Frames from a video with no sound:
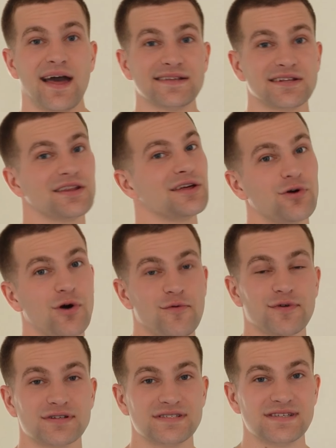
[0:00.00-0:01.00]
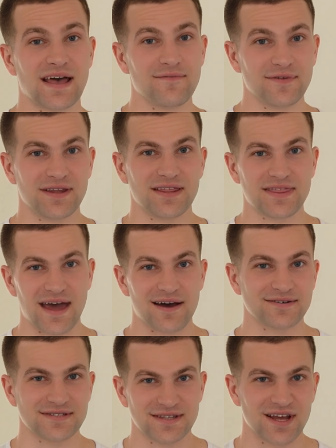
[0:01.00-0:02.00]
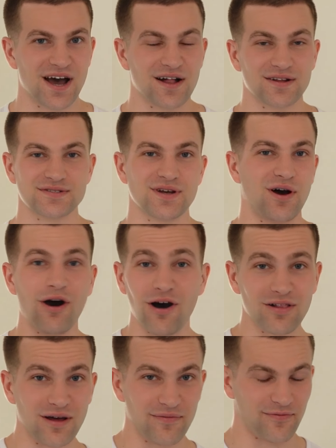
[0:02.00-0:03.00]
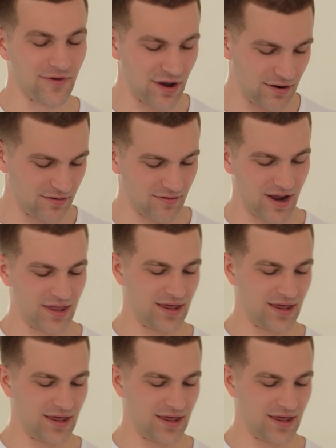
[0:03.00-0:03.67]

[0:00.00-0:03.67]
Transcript: That's a little over $70,000 all up front right